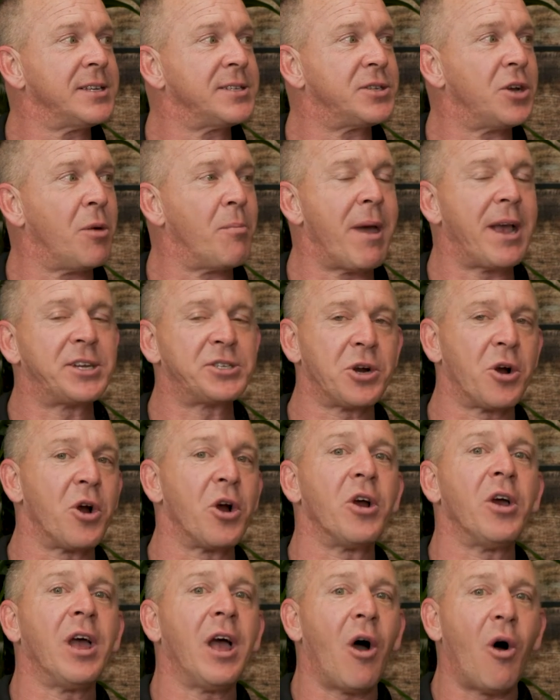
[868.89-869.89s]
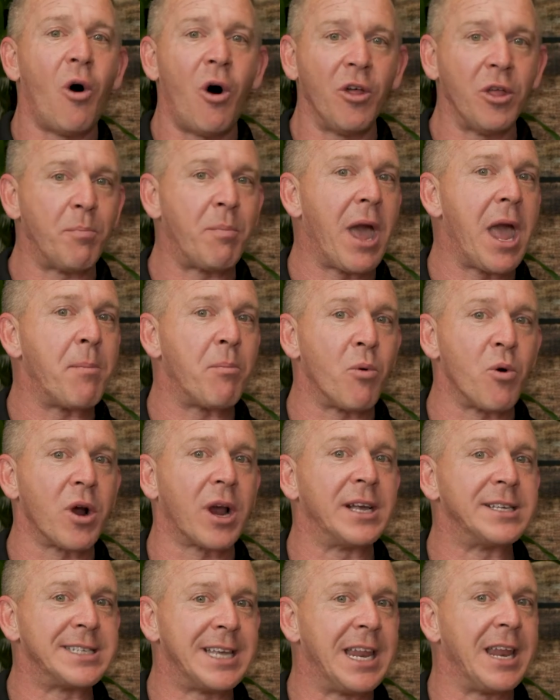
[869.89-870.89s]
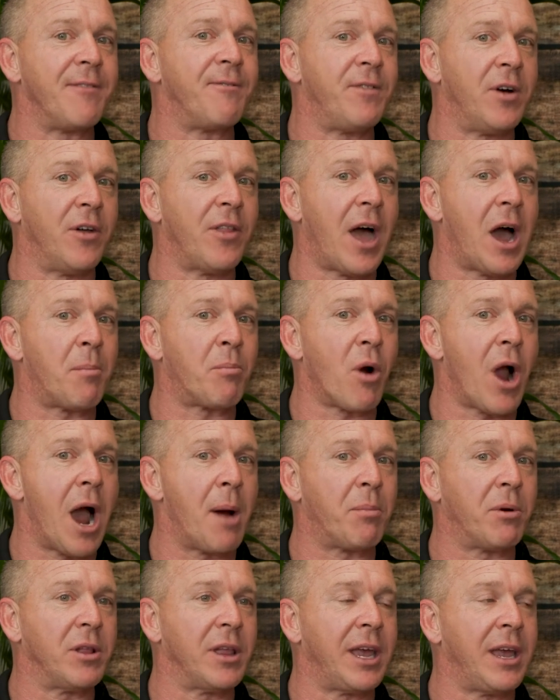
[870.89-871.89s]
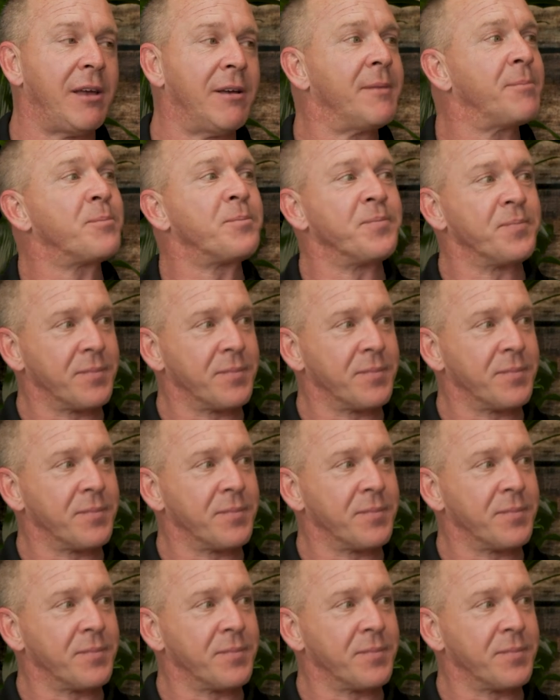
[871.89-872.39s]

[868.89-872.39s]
So make sure all the paperwork is getting filled out properly.